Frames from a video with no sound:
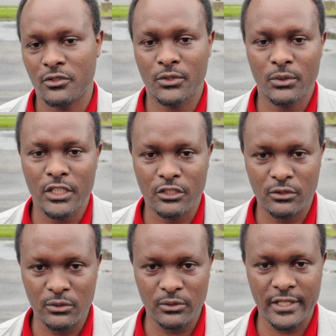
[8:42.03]
So you need to
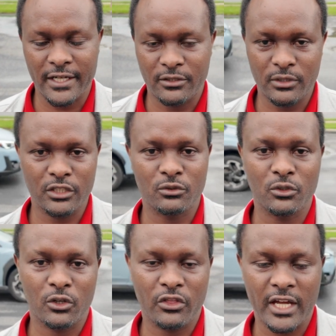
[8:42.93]
do that. You need to
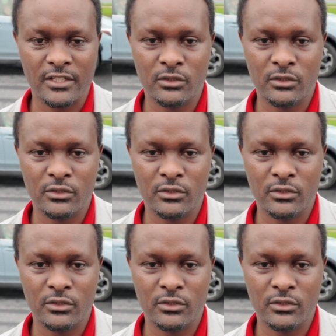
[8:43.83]
know that.